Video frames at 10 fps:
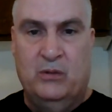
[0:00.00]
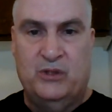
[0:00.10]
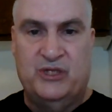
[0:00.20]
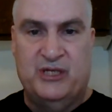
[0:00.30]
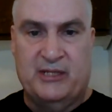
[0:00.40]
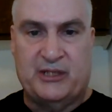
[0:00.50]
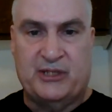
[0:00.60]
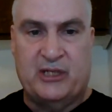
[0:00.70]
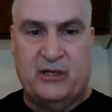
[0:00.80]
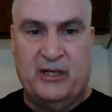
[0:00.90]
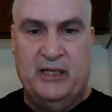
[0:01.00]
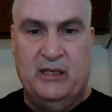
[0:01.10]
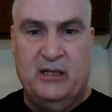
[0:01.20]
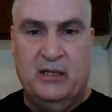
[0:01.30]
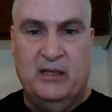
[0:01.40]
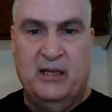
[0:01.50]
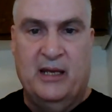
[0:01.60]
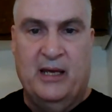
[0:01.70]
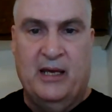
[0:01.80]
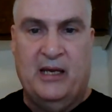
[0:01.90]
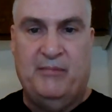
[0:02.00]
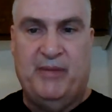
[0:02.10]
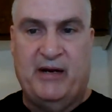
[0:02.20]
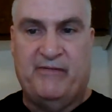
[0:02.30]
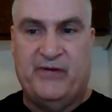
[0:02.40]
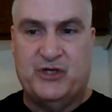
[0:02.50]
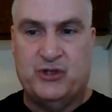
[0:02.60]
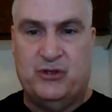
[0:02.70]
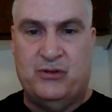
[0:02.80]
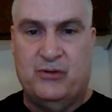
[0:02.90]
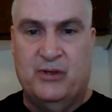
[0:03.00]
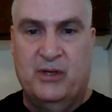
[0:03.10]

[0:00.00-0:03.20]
was necessary and beneficial.